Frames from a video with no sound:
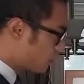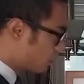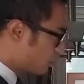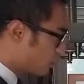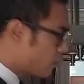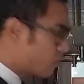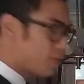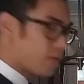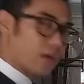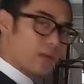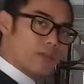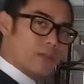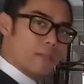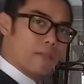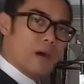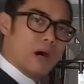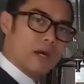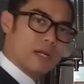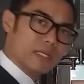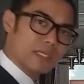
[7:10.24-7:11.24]
With the
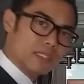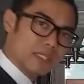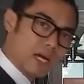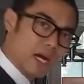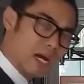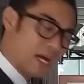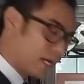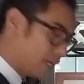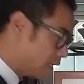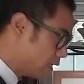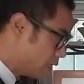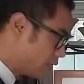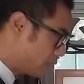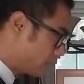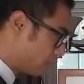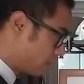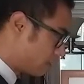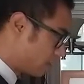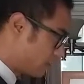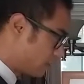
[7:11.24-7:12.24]
body's eye,
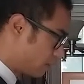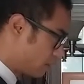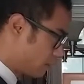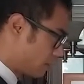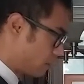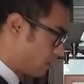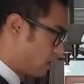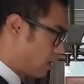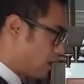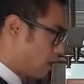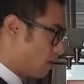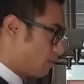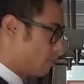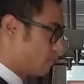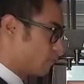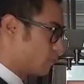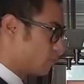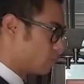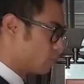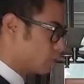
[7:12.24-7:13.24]

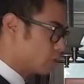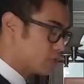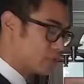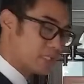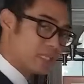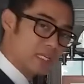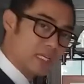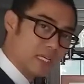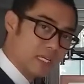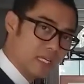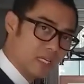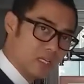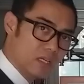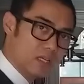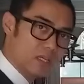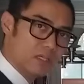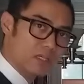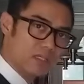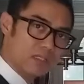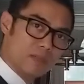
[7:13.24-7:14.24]
you see
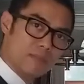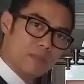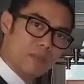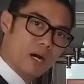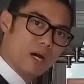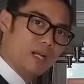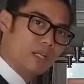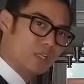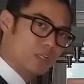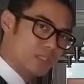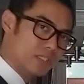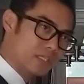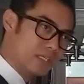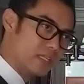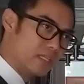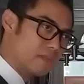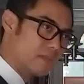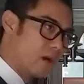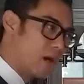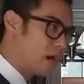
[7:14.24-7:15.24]
somebody, you see
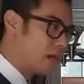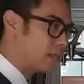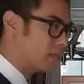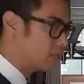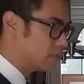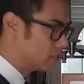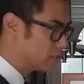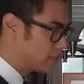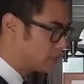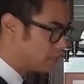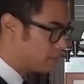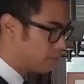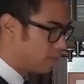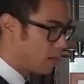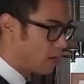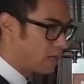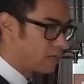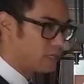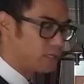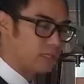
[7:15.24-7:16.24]
the body, you see the
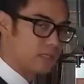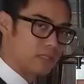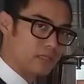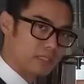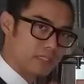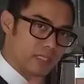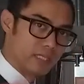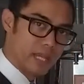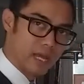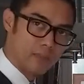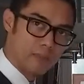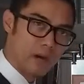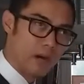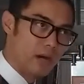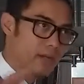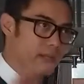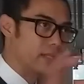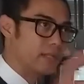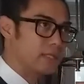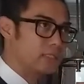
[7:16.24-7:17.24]
body, you see that
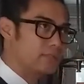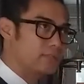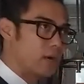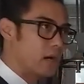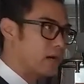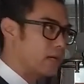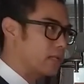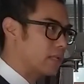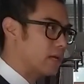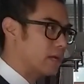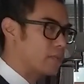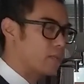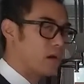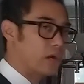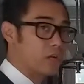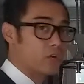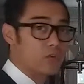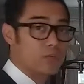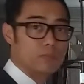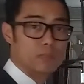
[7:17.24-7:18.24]
body, that
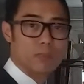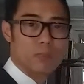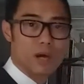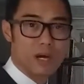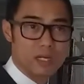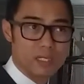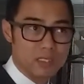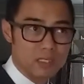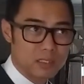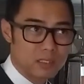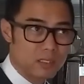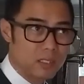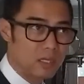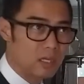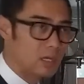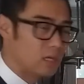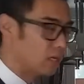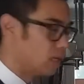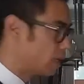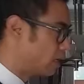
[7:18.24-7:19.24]
body, groups of bodies,
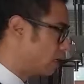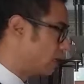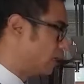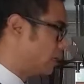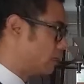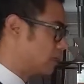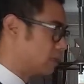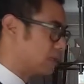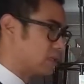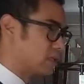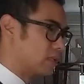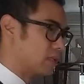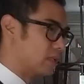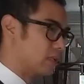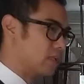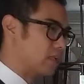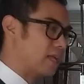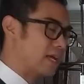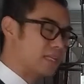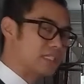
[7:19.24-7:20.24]
and
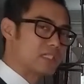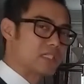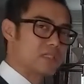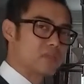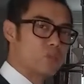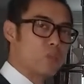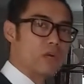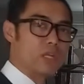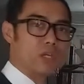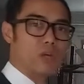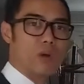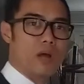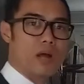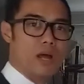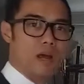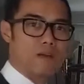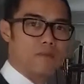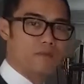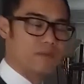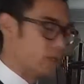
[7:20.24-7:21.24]
that's what you'll
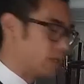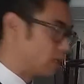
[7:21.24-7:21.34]
have.